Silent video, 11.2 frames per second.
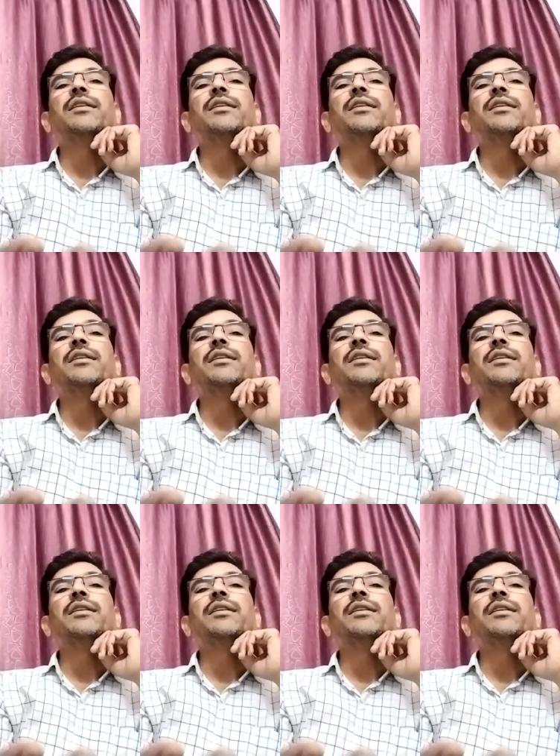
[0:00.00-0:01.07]
we can
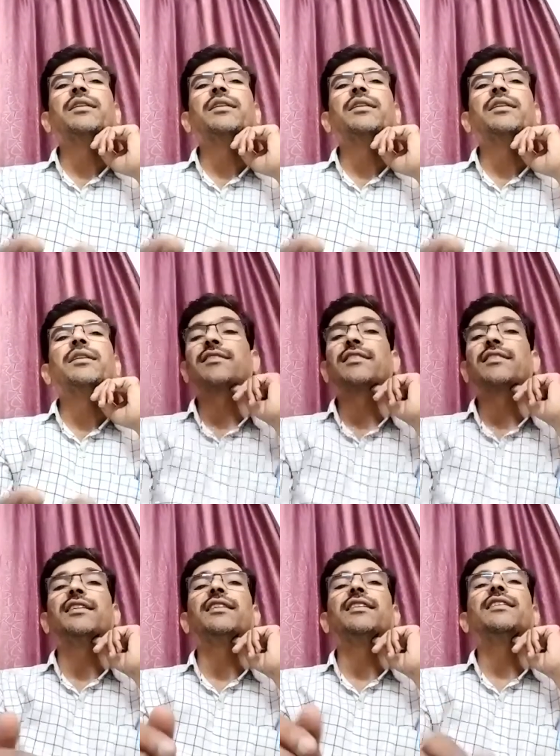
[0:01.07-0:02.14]
see in
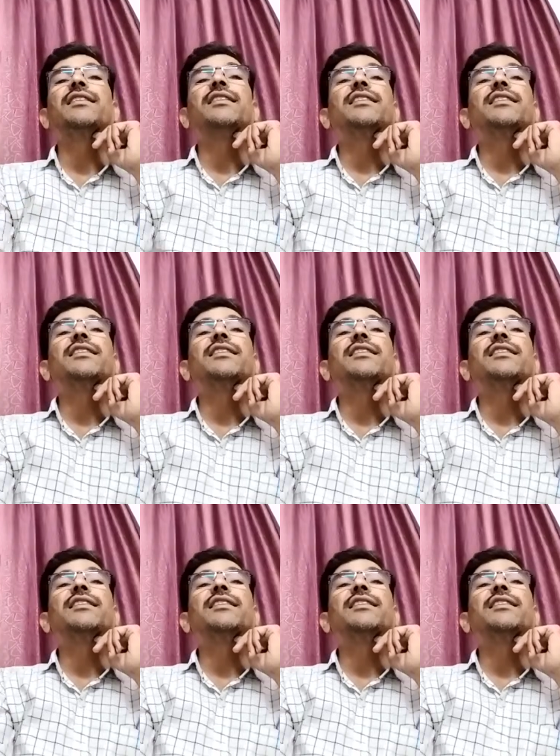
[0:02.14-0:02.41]
these